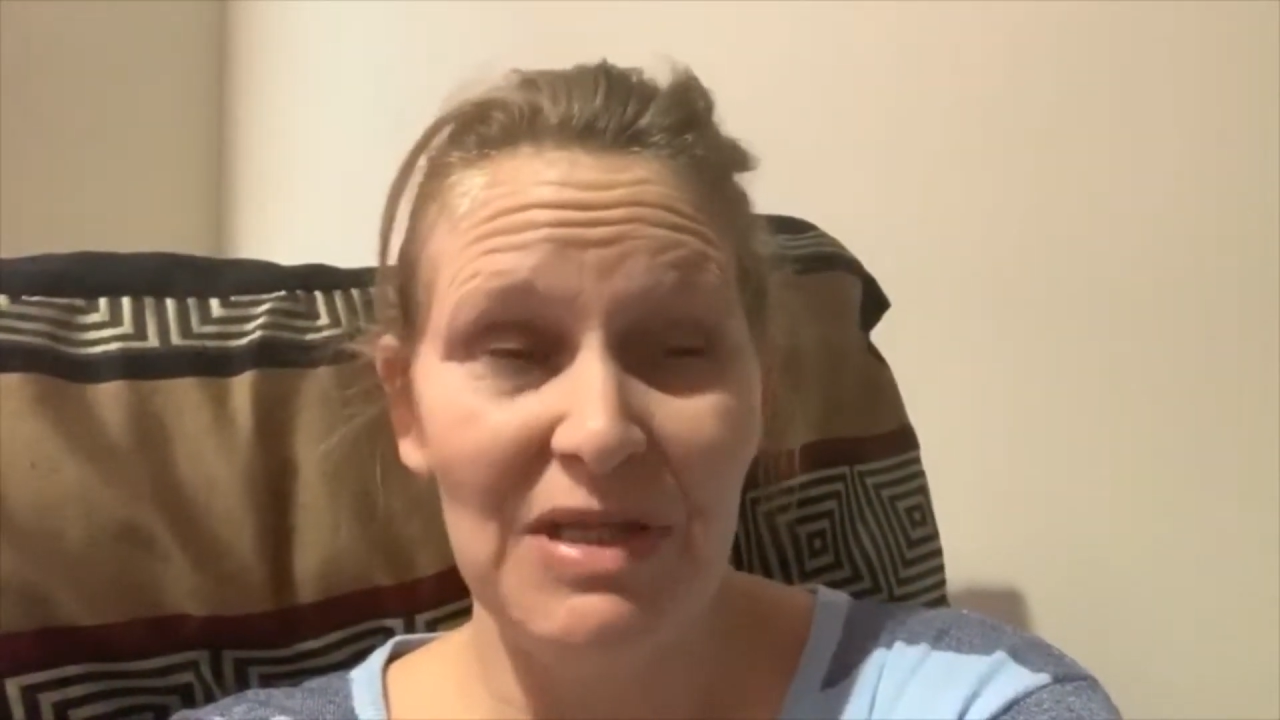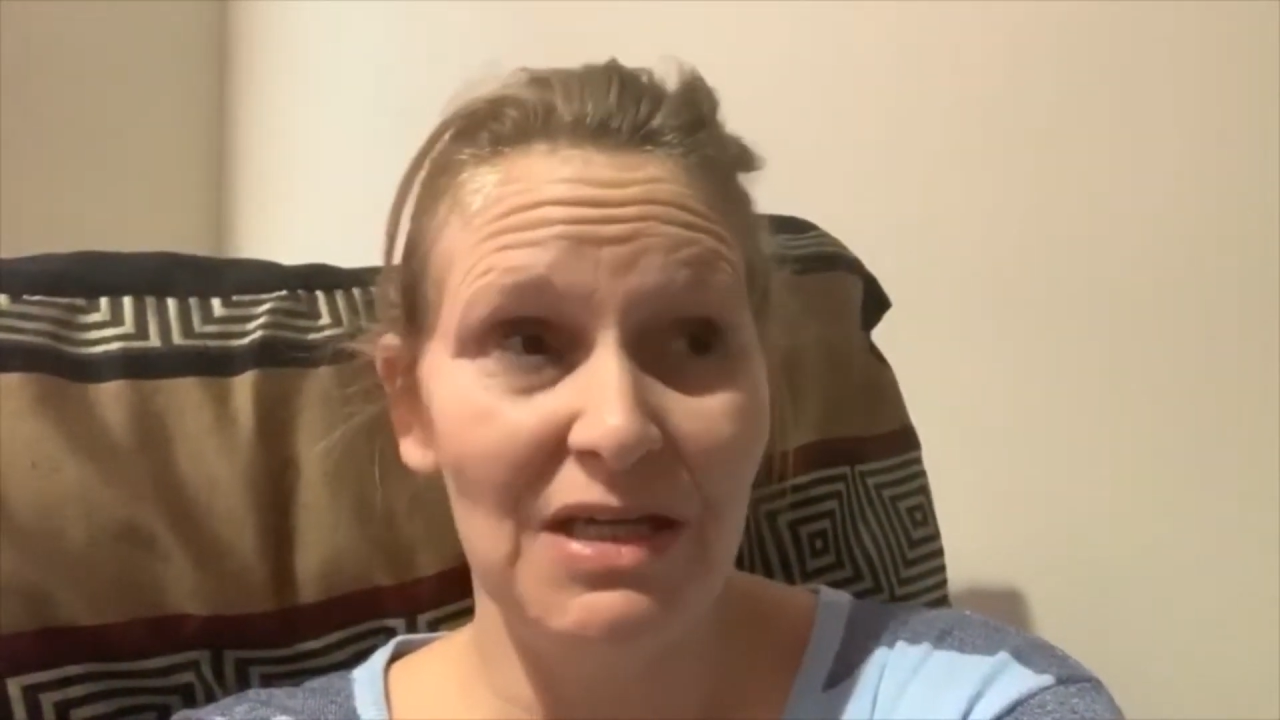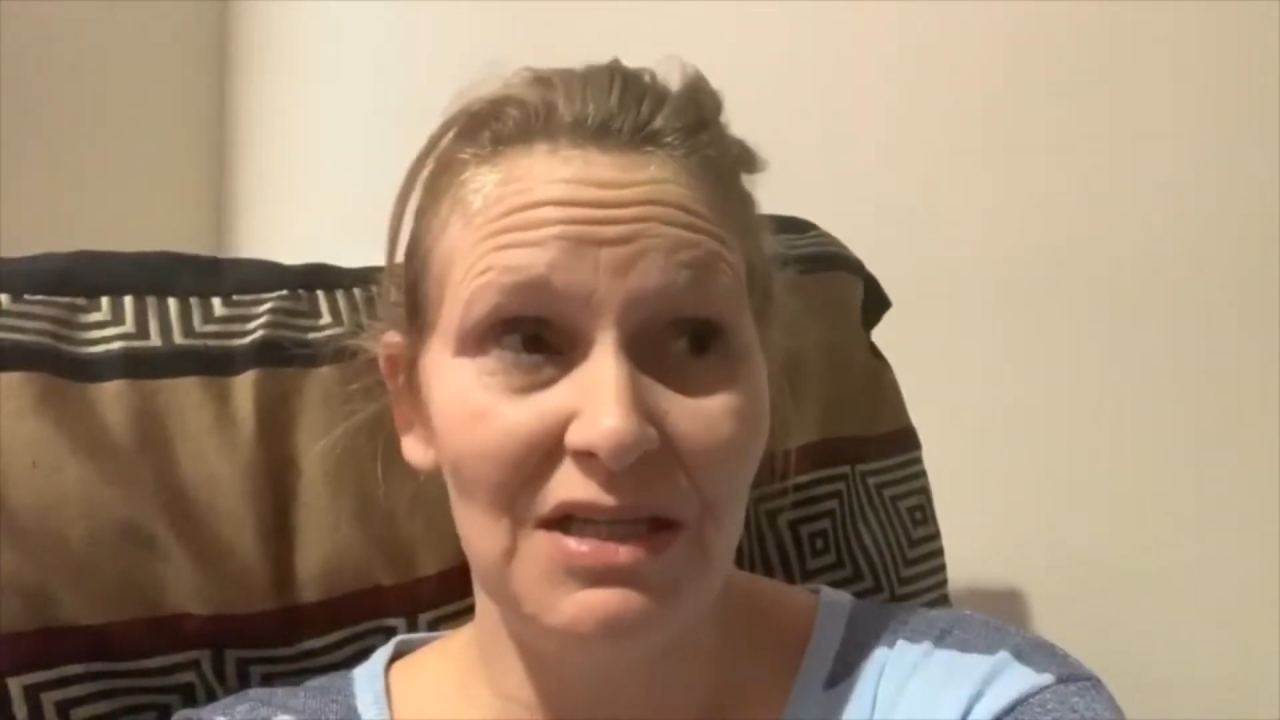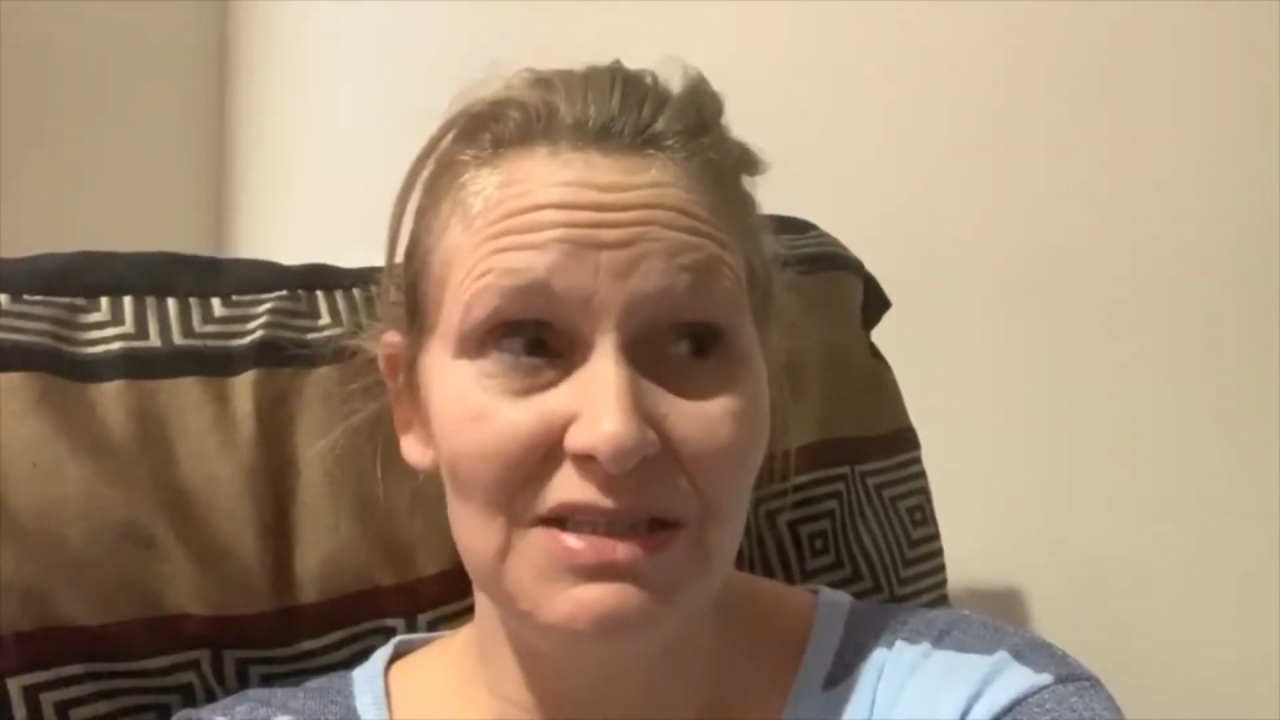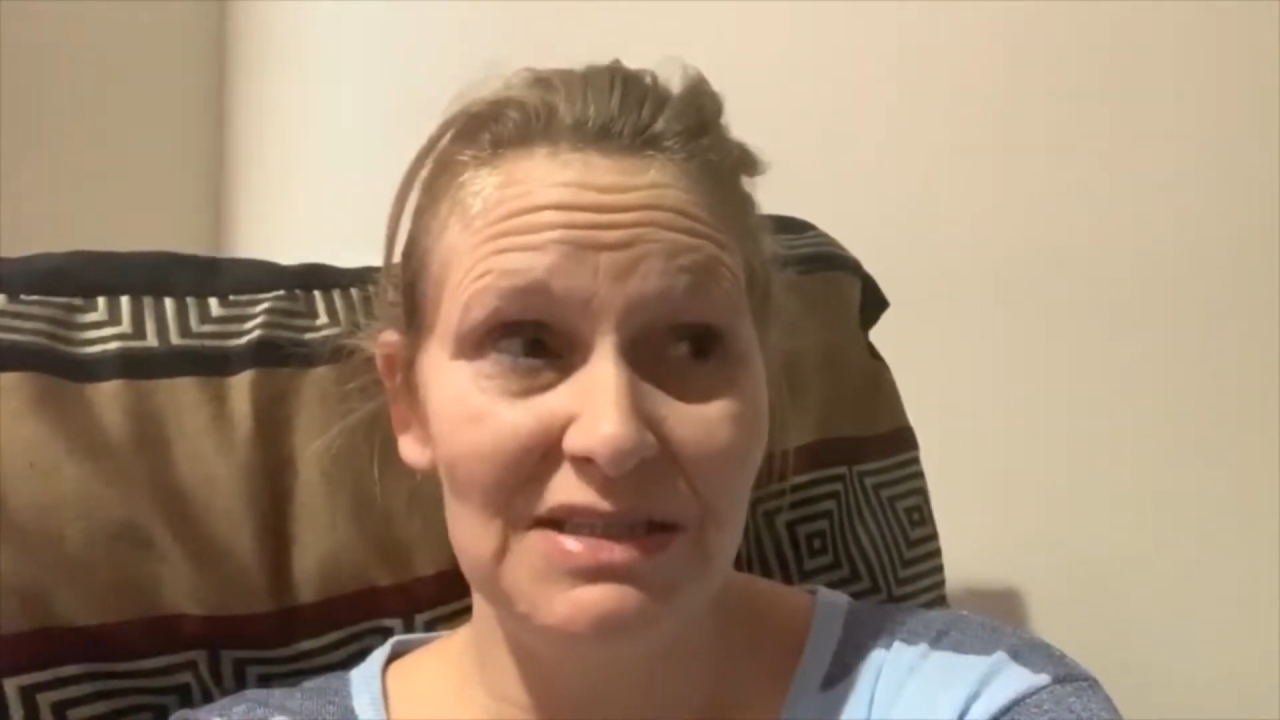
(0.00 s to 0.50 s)

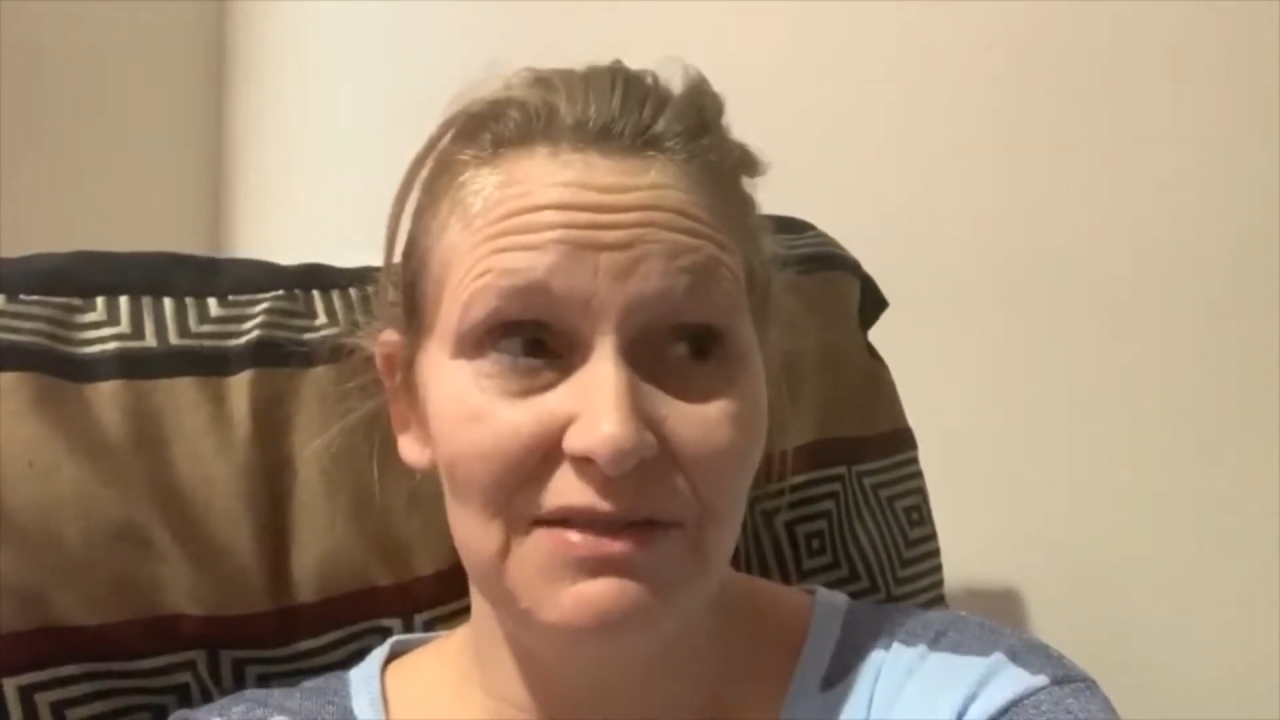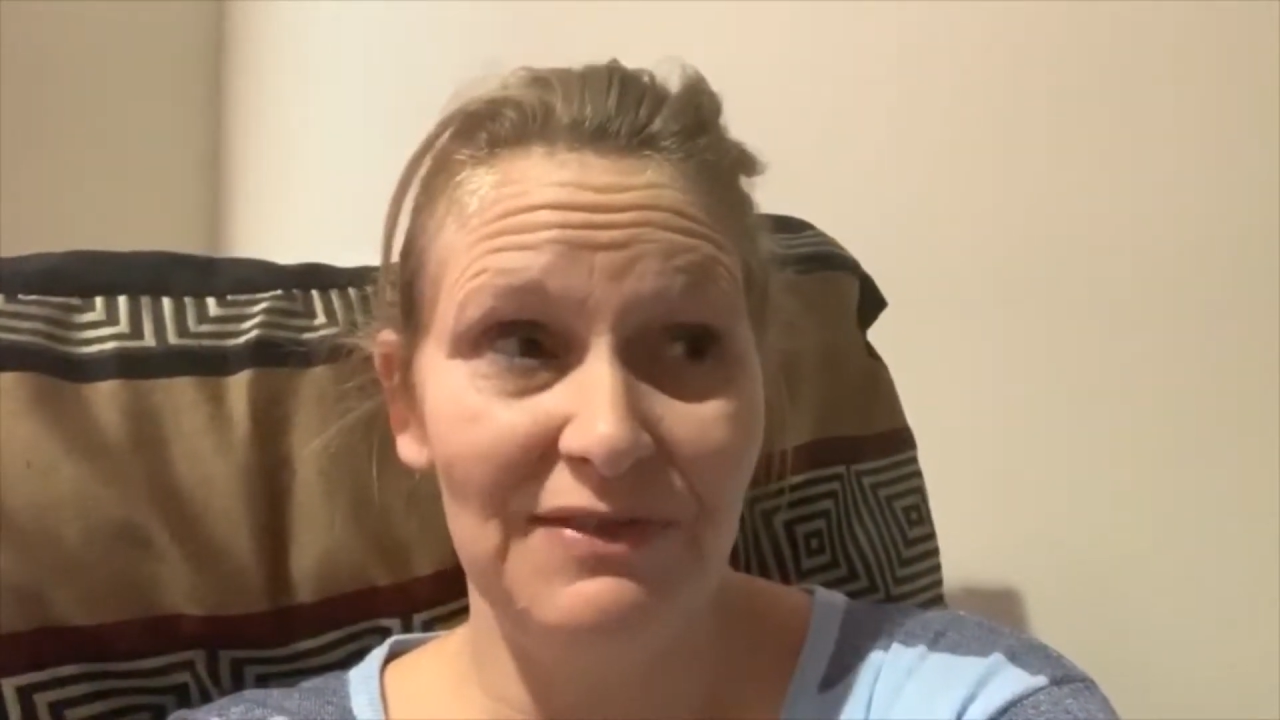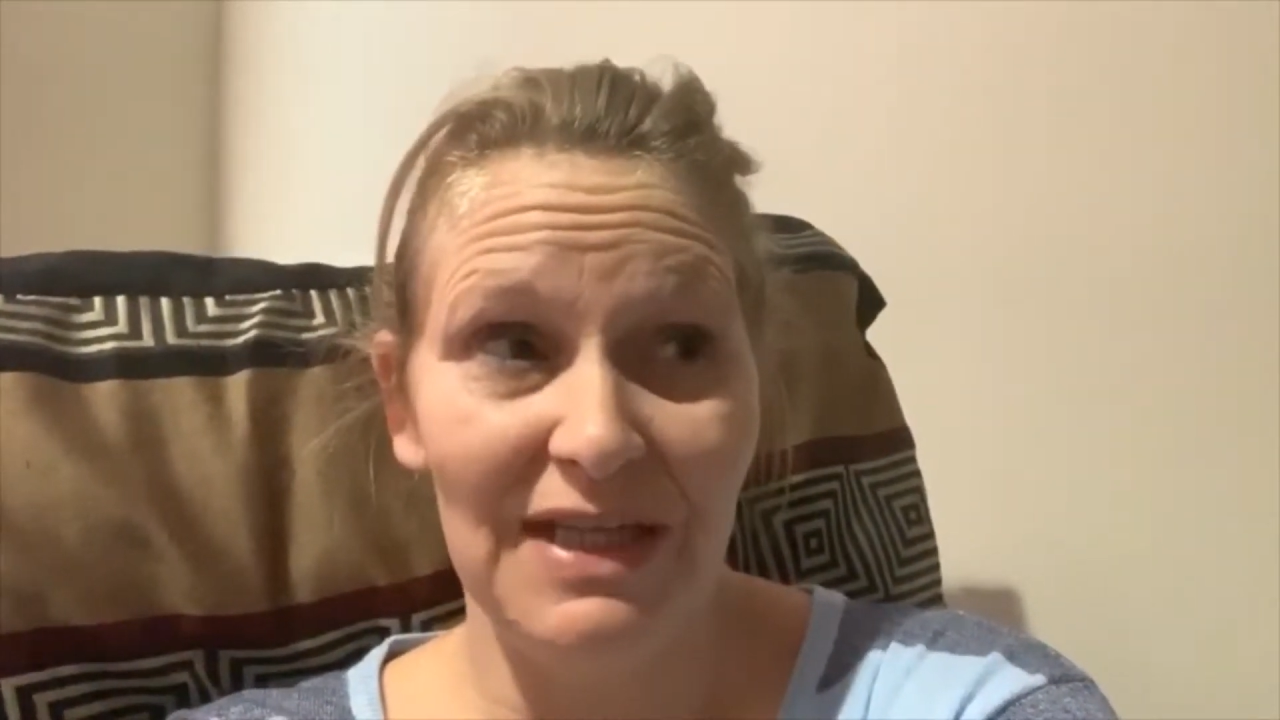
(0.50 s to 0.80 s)
because they feel